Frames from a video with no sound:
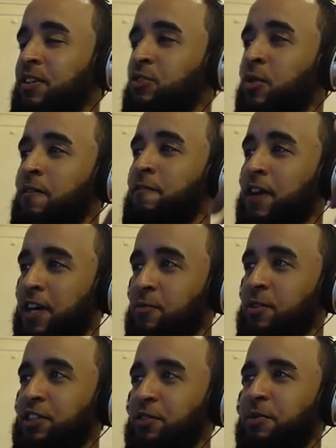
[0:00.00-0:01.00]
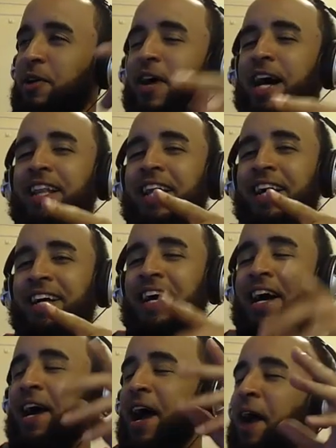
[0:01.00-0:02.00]
So I'm fucking with you, bro.
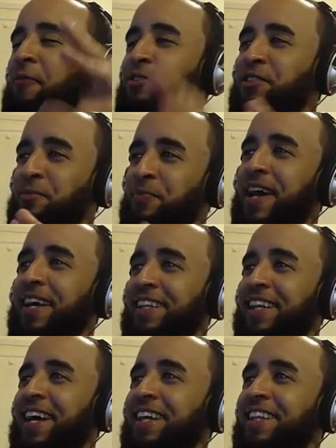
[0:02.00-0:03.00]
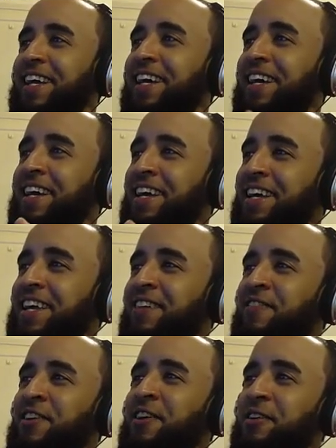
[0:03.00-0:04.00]
I respect that
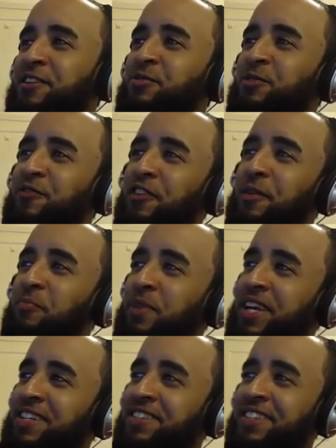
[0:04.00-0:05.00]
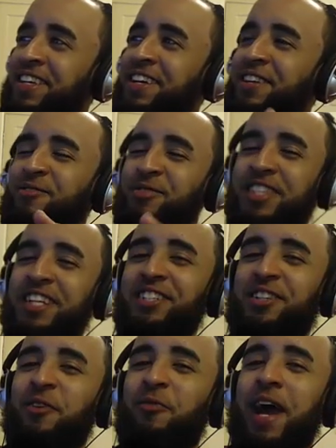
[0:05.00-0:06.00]
even though this was for the beats, you sent
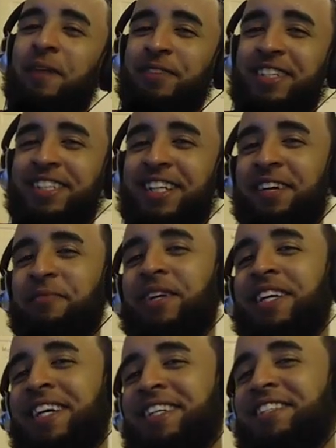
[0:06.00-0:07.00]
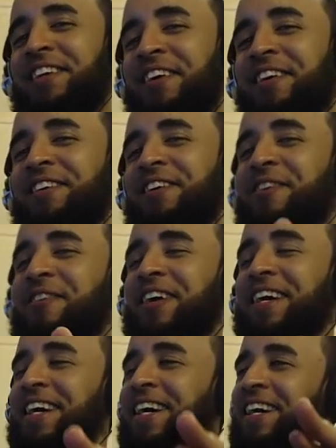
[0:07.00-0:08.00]
your rapping shit, but nigga,
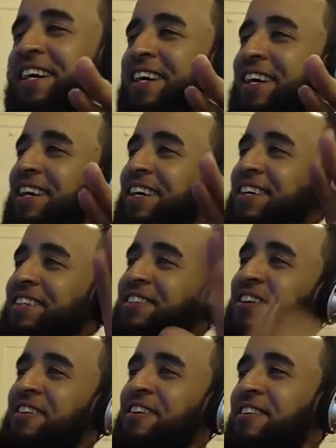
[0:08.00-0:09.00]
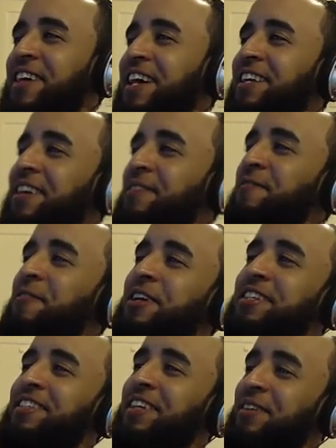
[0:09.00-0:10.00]
turn your goddamn
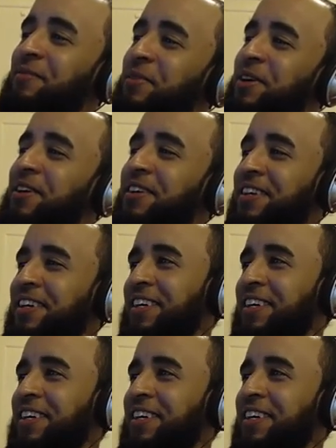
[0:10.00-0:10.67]
voice up, bro.